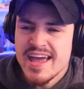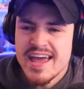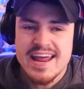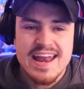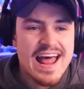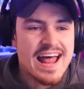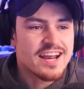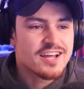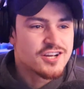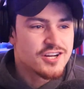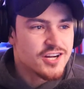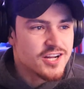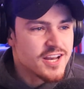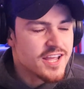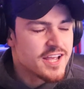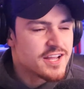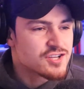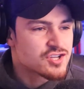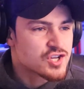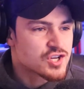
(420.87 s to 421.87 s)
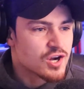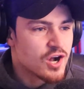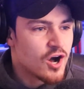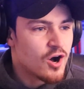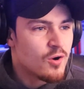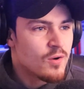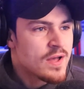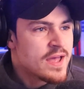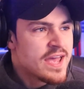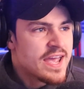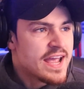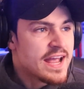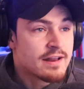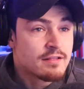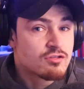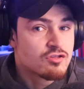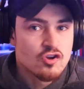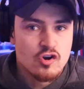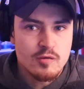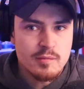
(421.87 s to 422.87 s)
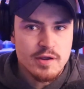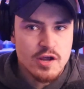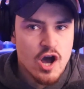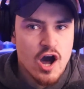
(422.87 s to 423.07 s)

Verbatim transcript: It had a good intro. It threw me